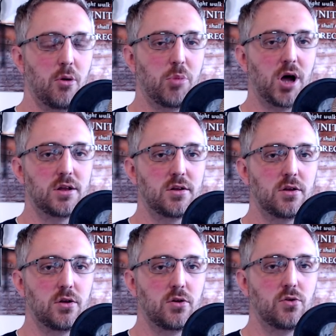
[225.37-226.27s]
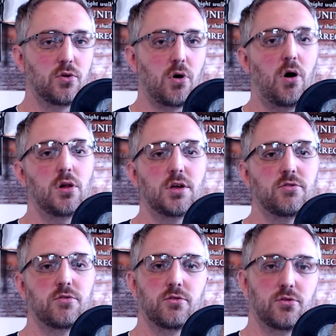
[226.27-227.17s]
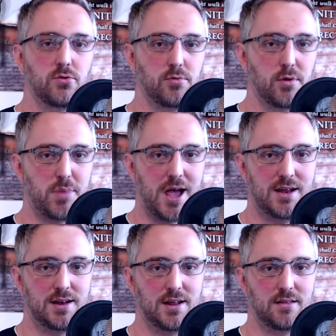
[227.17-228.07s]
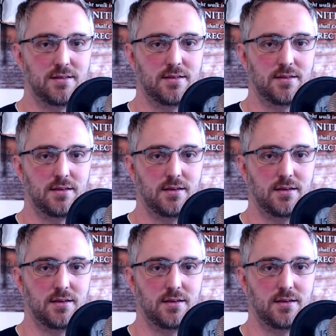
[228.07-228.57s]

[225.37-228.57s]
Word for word: but to call us to repentance.